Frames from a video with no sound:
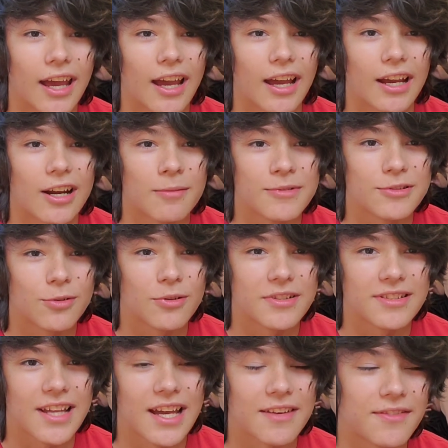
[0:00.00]
Herman's
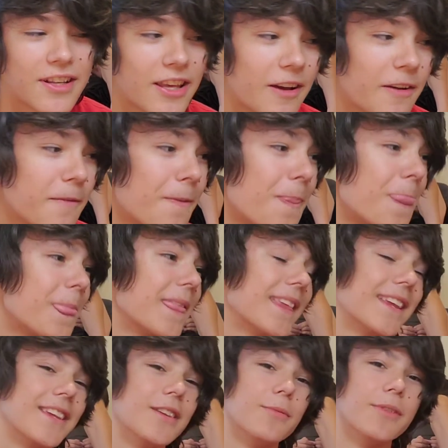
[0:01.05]
Tortoise Diet video,
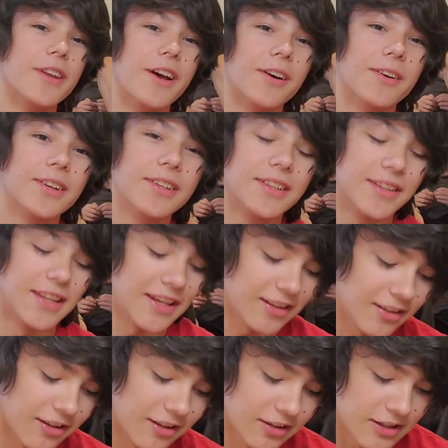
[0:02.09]
you would know. They eat a
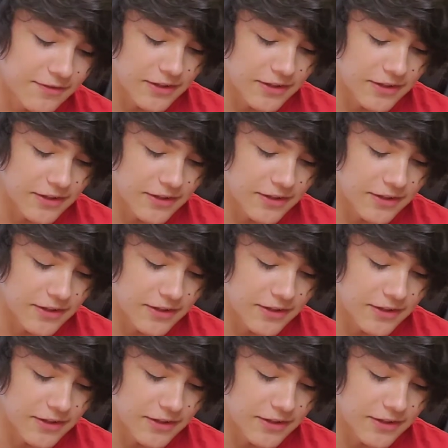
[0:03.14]
lot of leafy